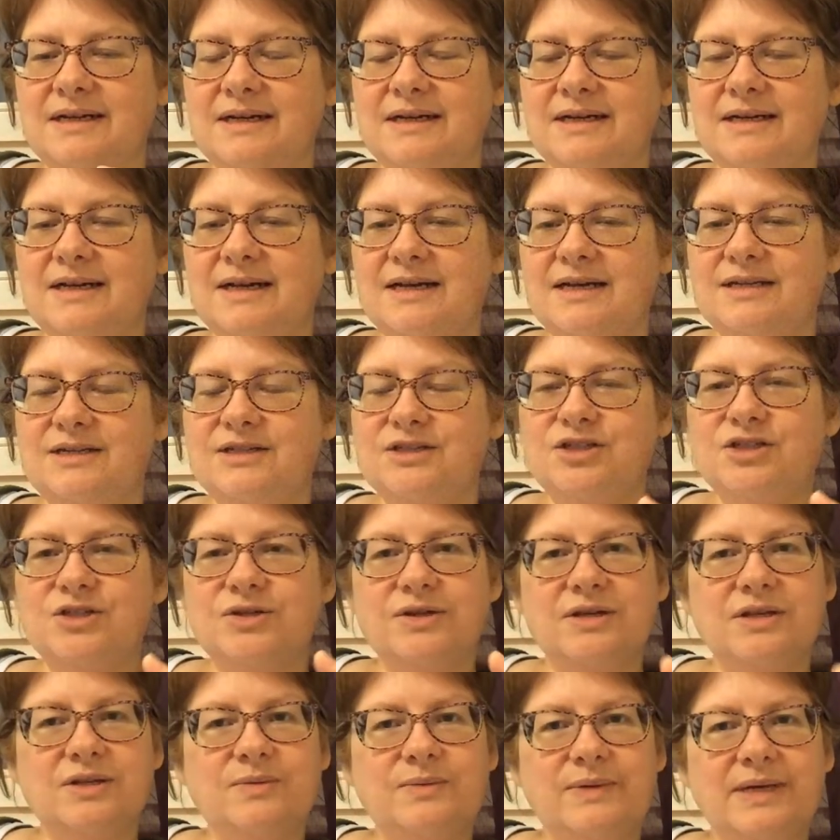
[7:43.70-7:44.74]
again,
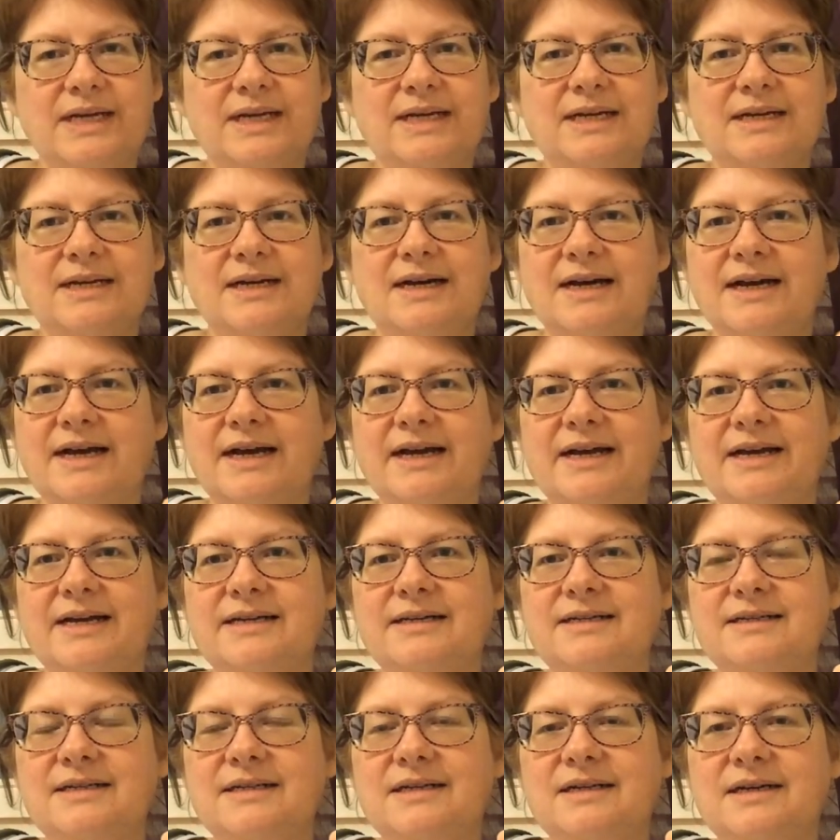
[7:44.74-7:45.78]
during the week, I
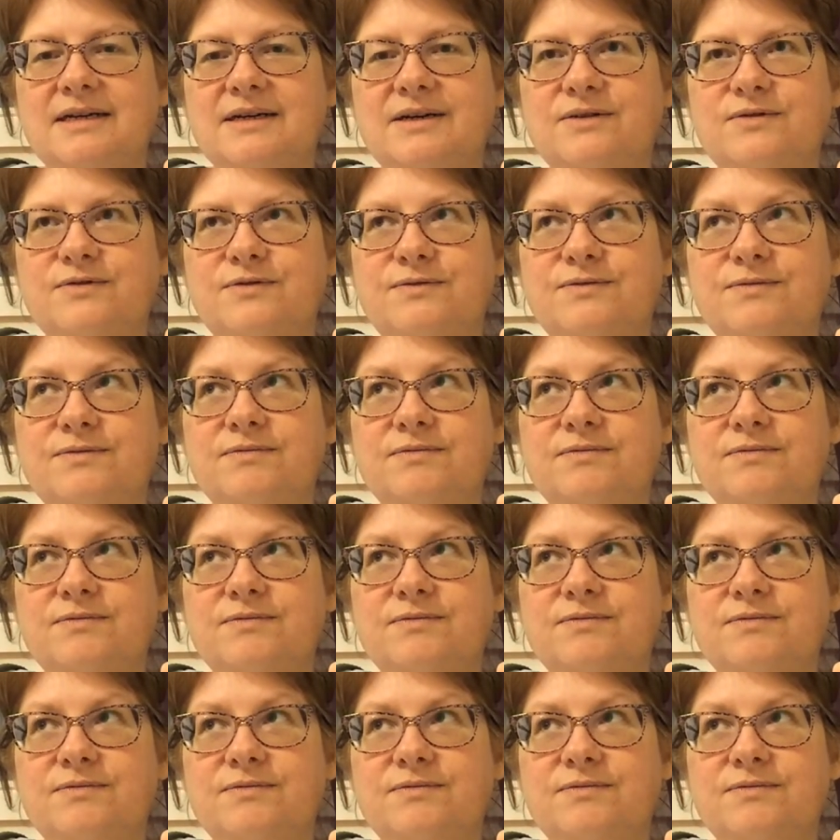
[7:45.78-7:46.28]
had a